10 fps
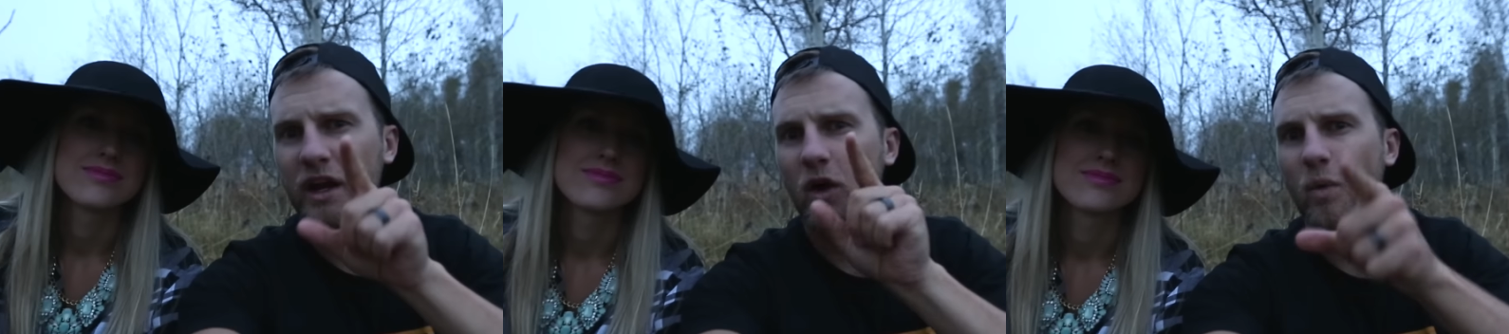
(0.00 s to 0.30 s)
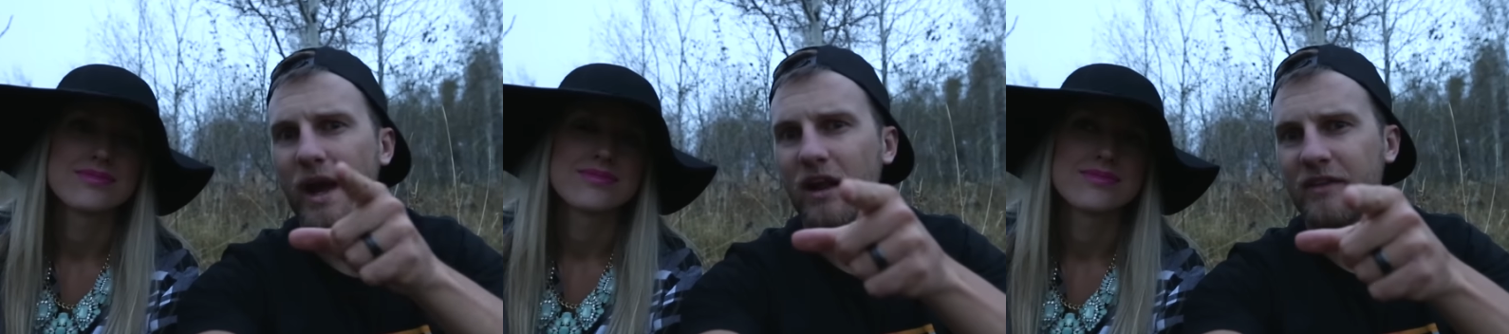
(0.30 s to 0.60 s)
Speaker 1: gonna
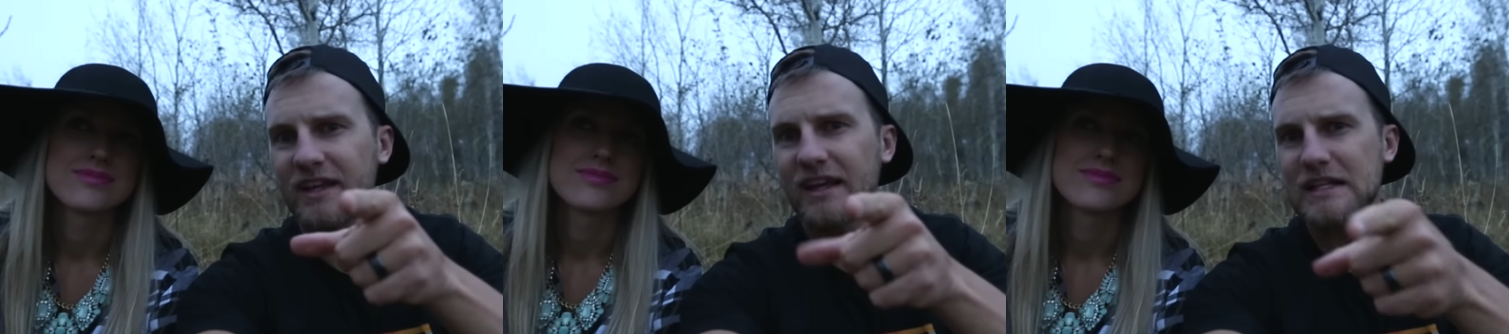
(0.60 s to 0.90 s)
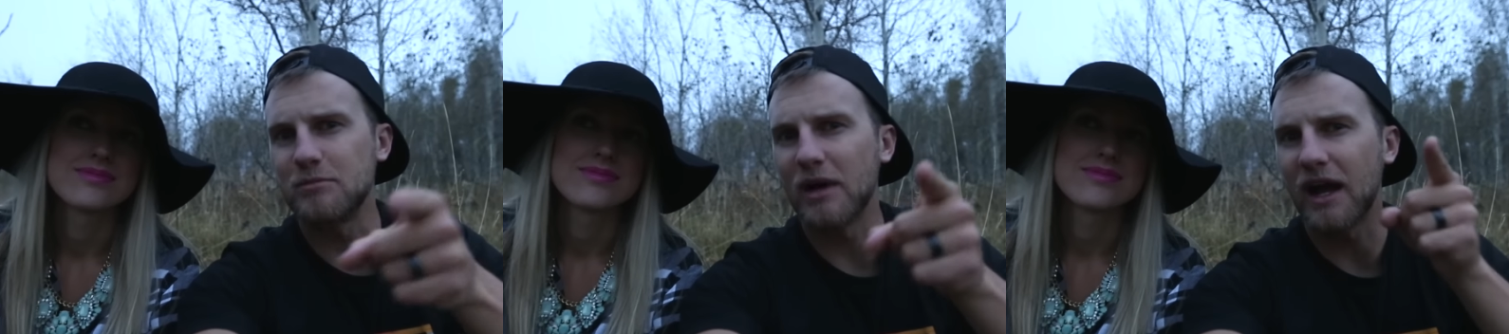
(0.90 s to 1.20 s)
wait on the
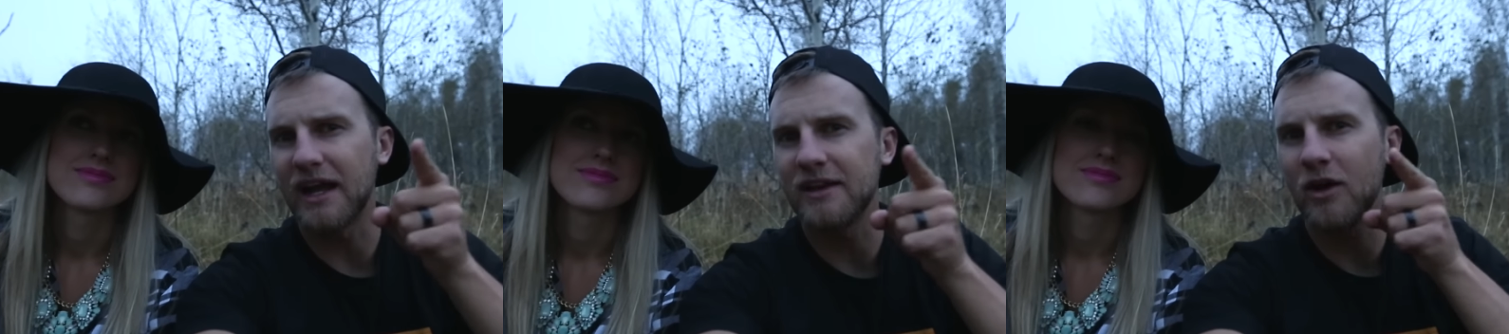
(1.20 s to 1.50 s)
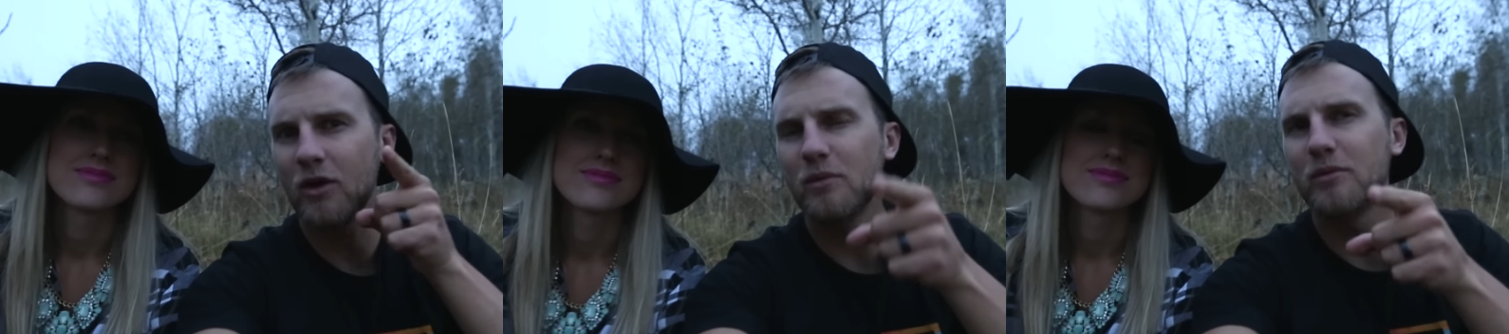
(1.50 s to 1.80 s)
kids but i
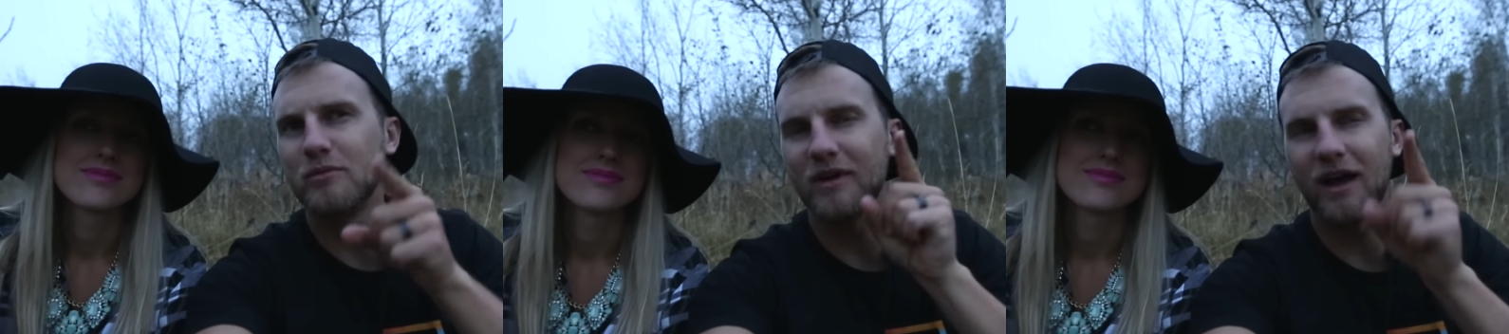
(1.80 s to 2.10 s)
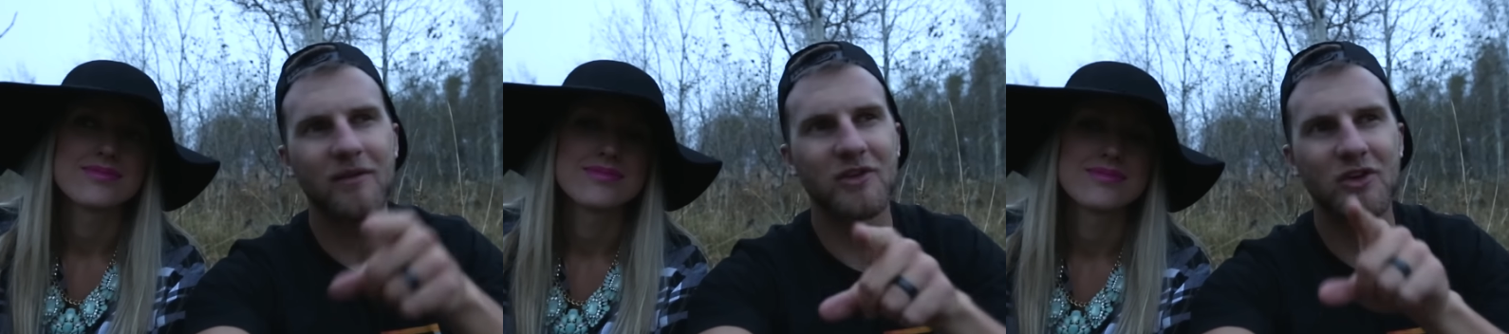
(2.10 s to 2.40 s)
know
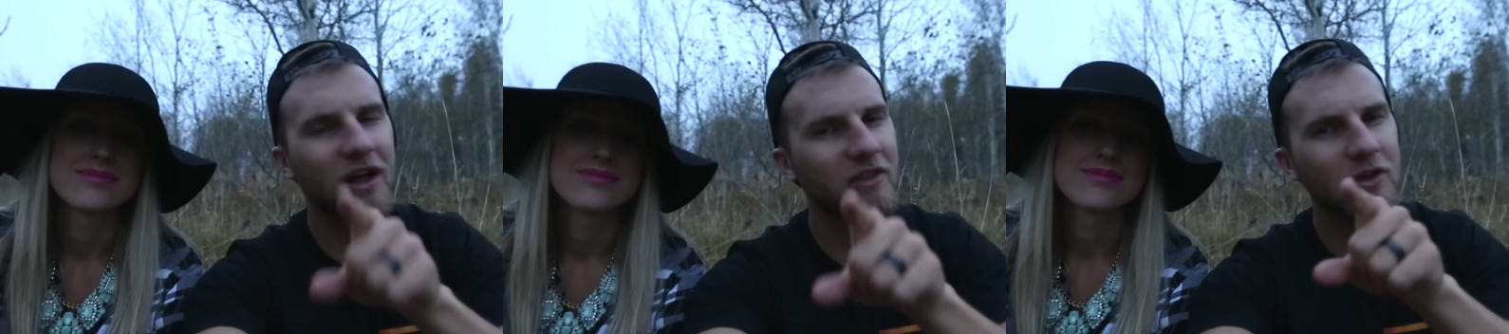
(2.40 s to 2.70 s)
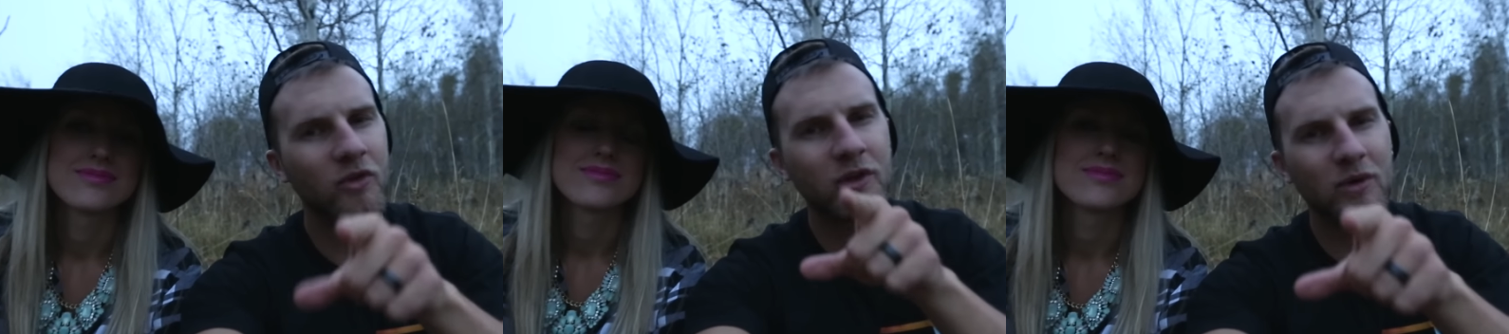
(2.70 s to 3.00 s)
uh, you're not
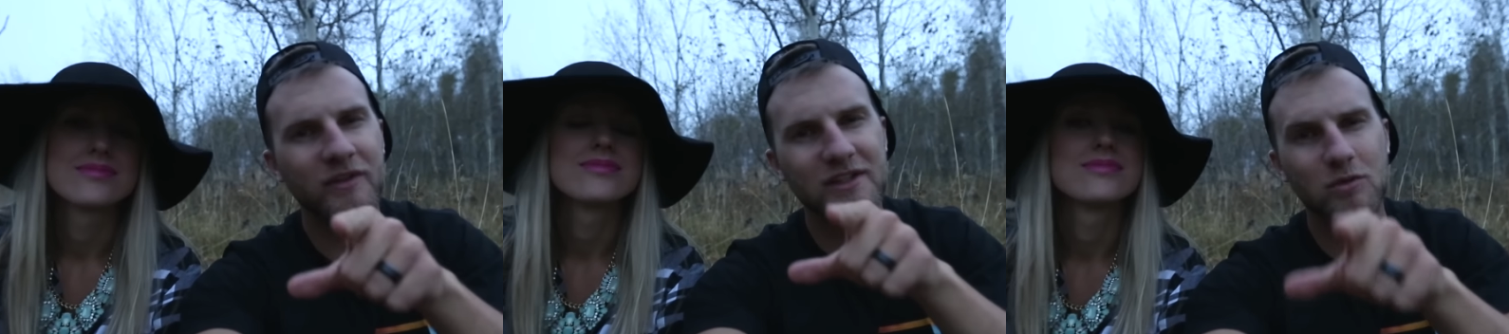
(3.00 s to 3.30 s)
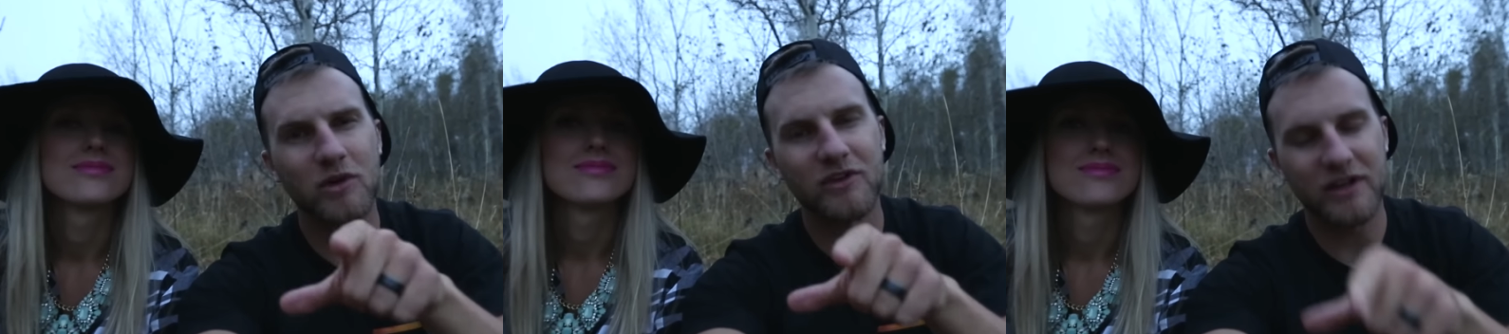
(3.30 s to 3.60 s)
the only one
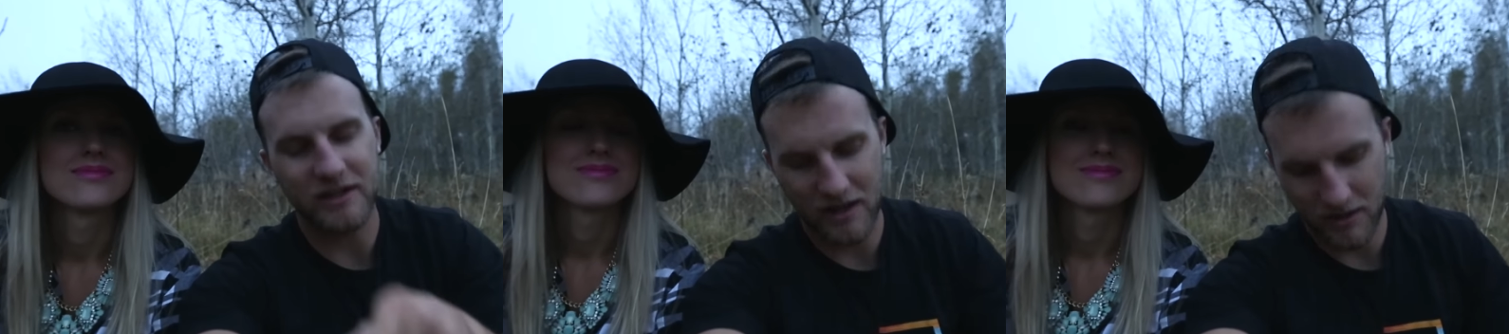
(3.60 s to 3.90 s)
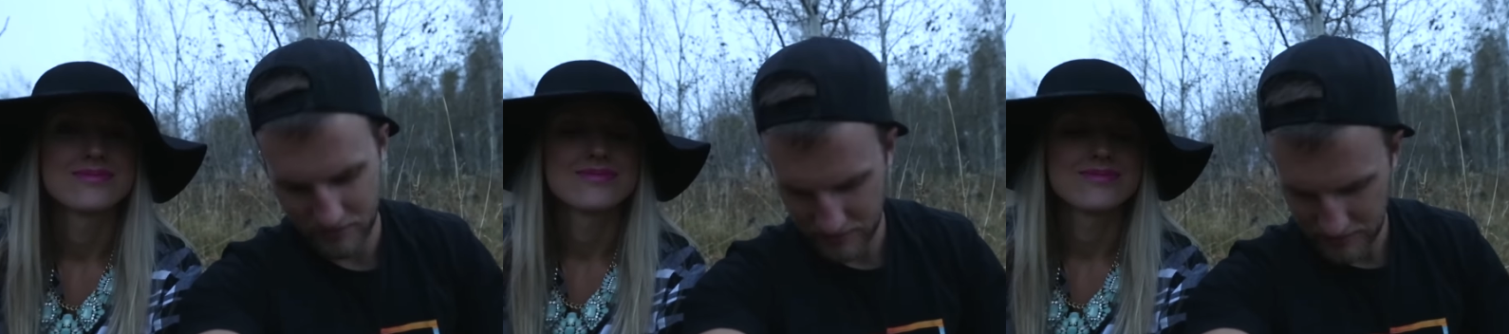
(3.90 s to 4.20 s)
that's wondering that